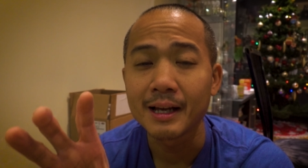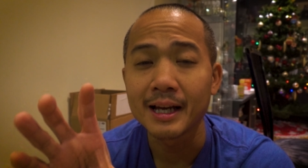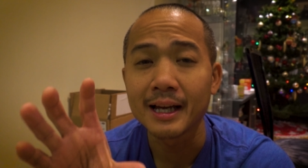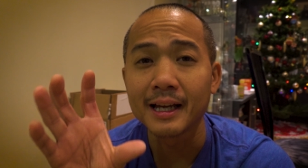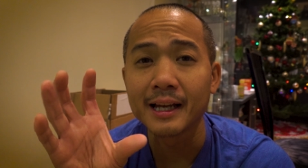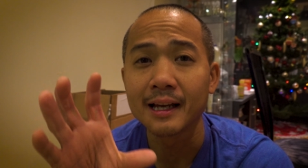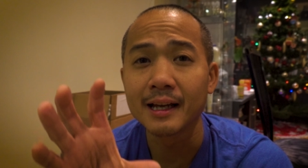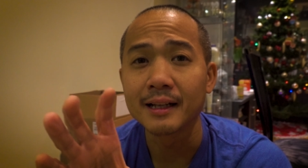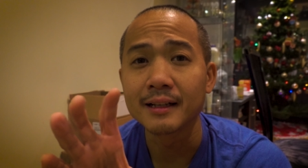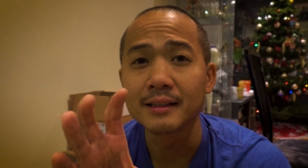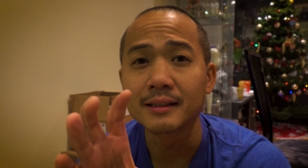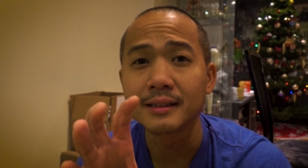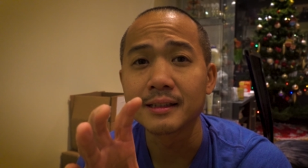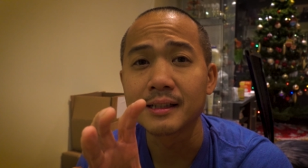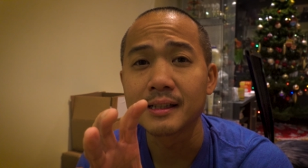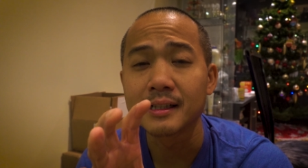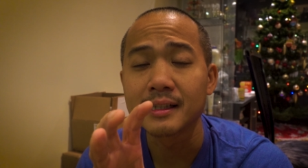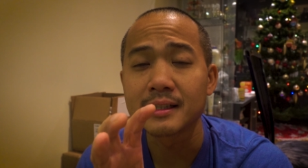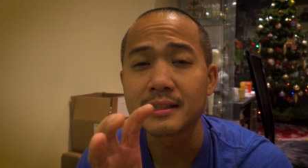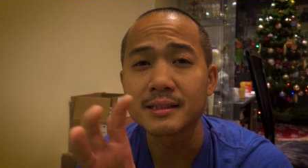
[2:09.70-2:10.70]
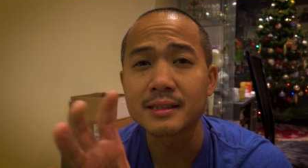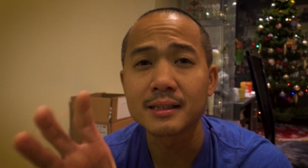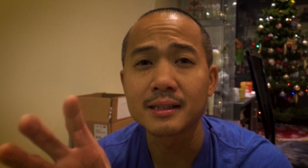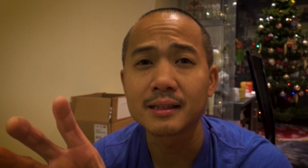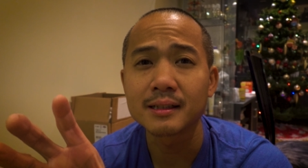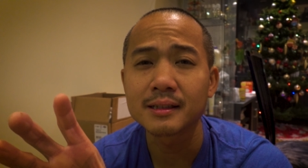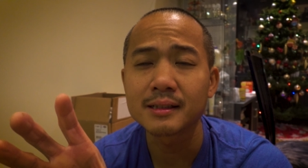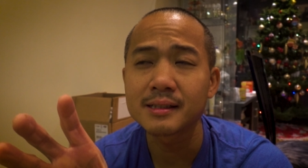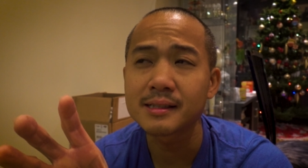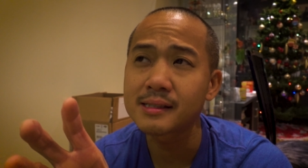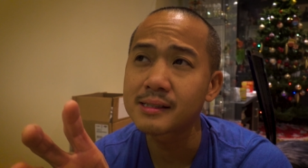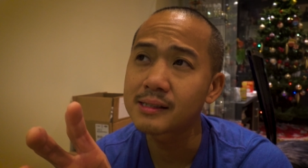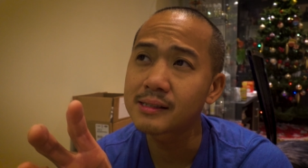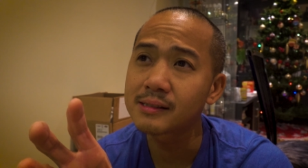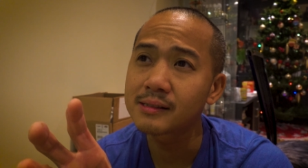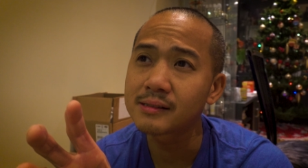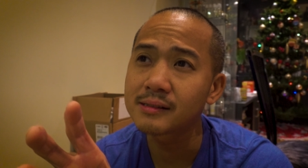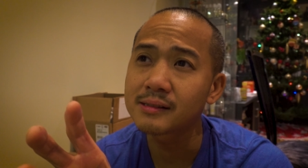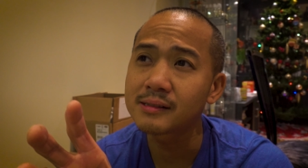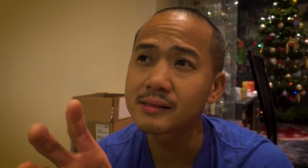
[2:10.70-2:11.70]
and it's
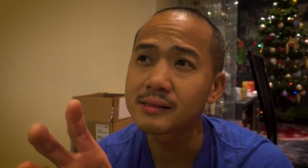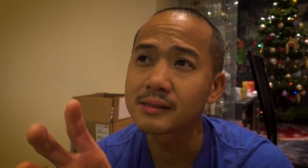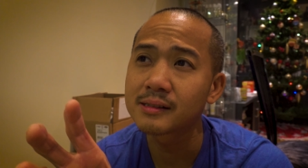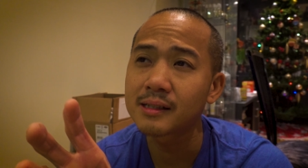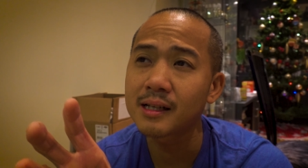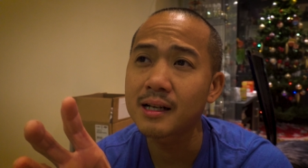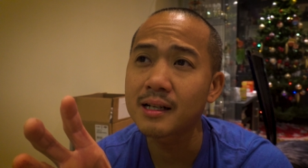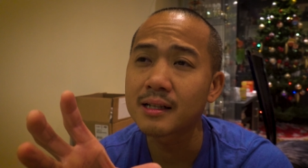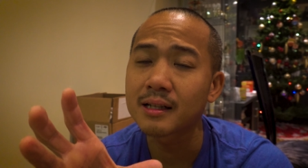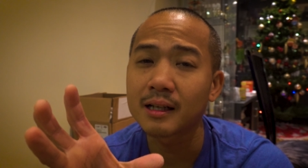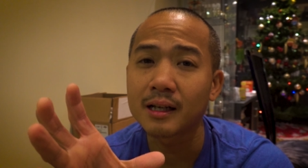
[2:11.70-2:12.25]
not